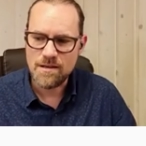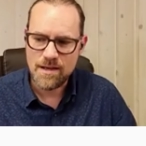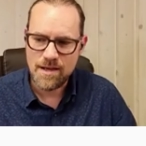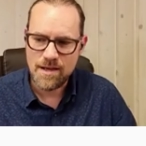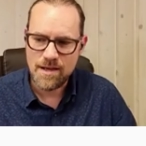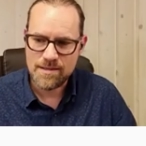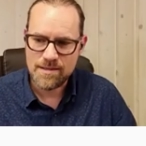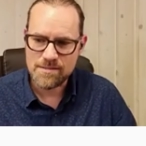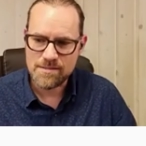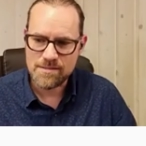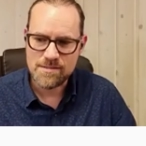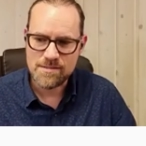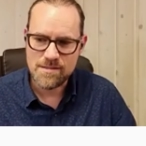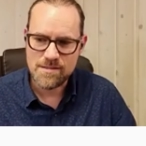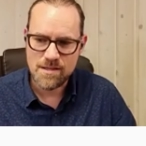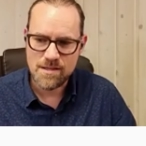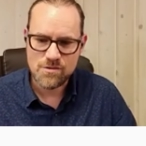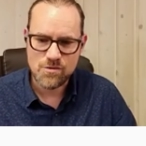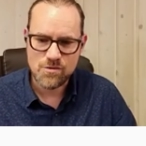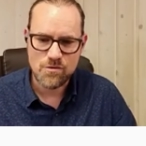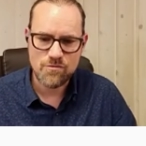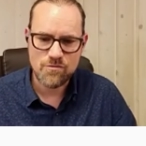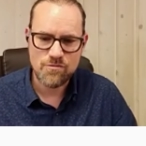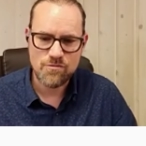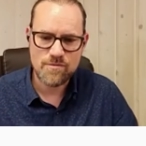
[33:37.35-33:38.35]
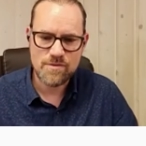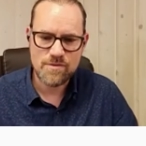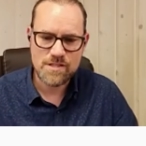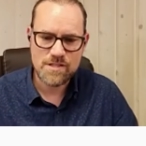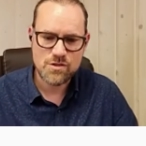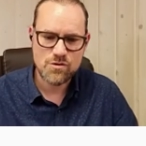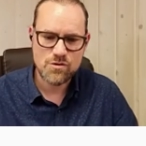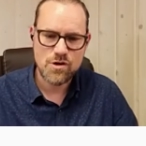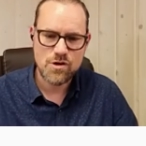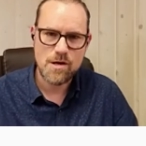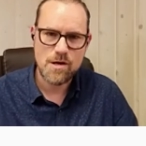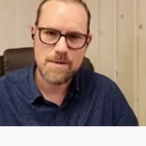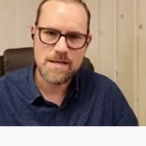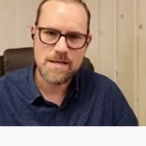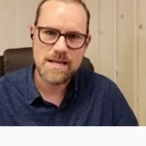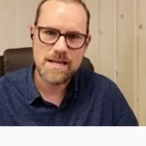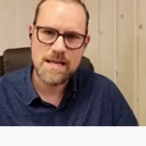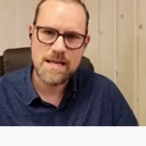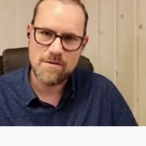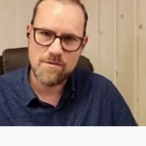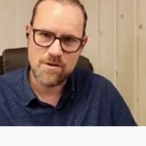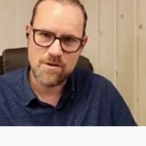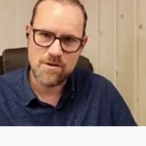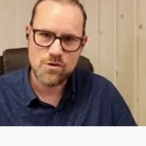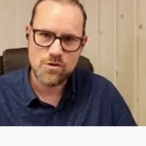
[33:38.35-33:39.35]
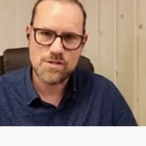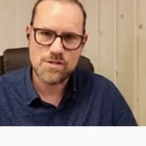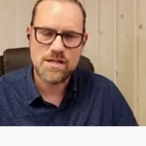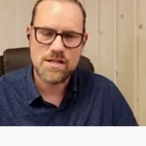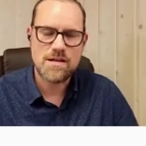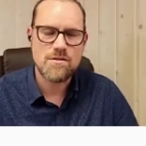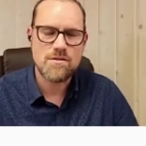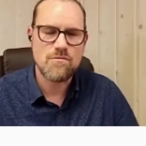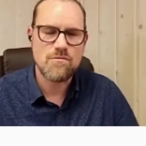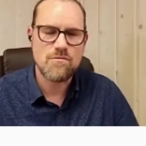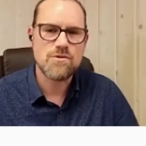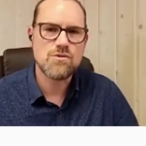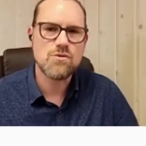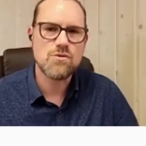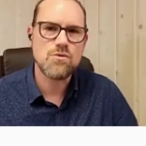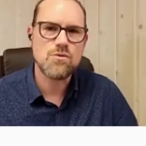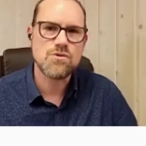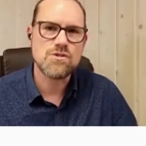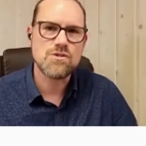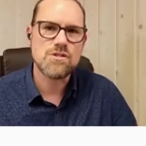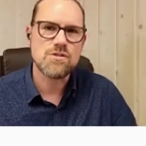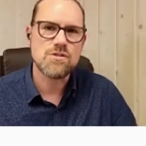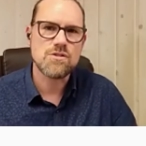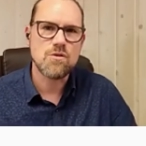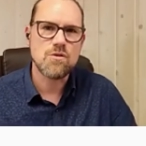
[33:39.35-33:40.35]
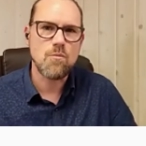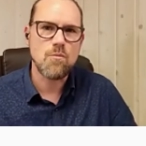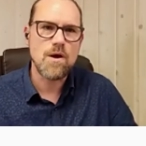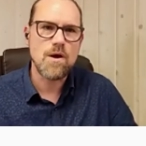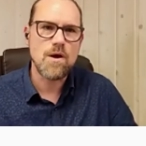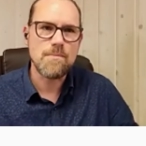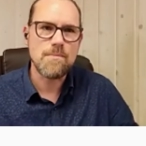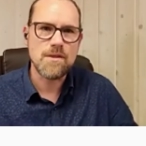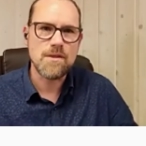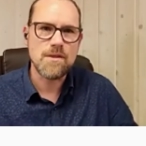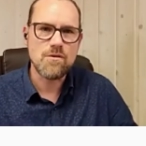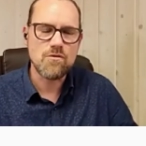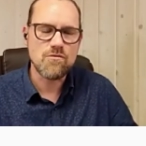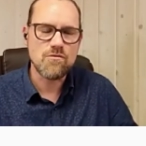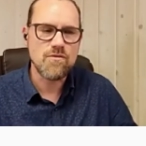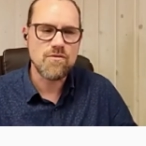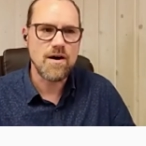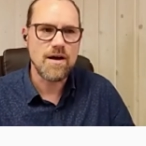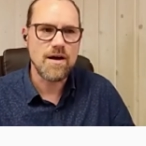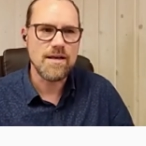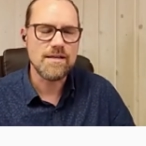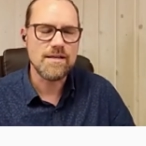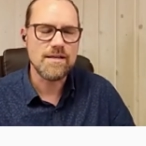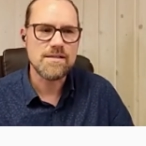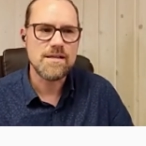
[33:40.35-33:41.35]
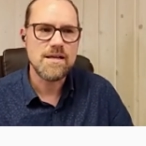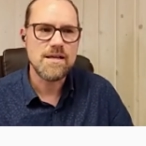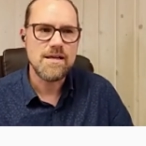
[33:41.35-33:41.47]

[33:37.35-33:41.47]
as they're sort of described in here and using other resources on the web that you'll find,